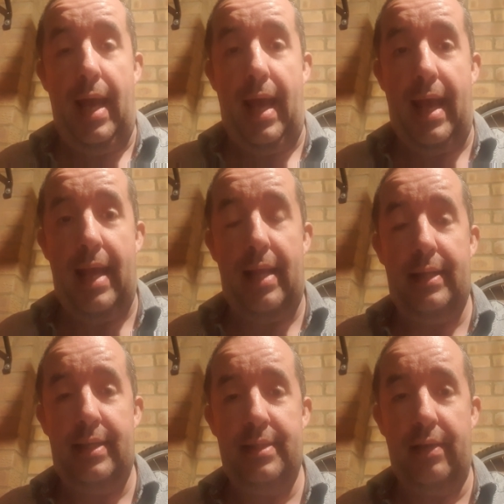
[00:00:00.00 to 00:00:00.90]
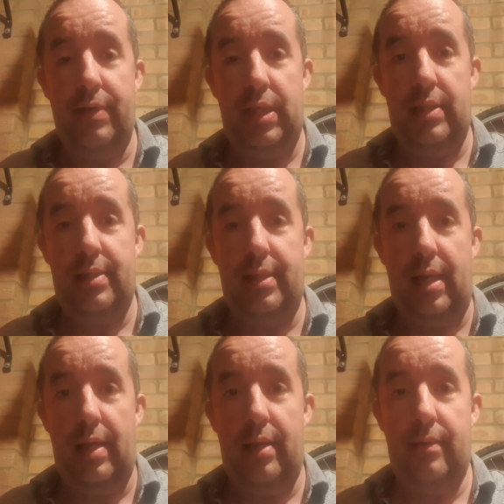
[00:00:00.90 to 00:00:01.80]
And he's given his
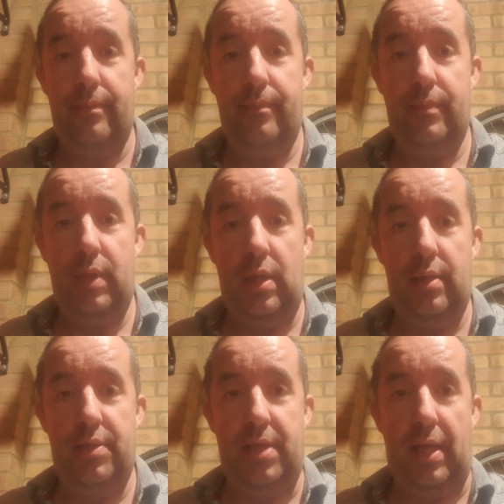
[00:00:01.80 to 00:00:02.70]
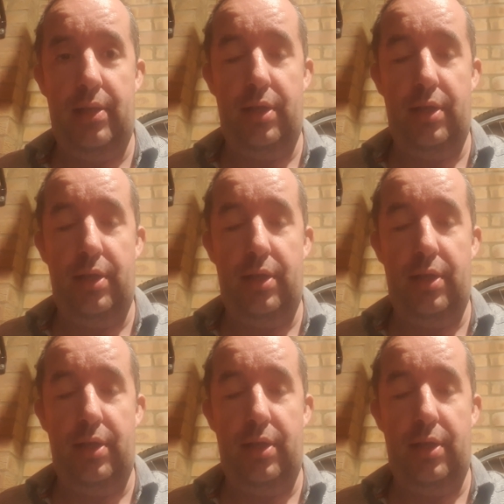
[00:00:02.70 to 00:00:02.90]
State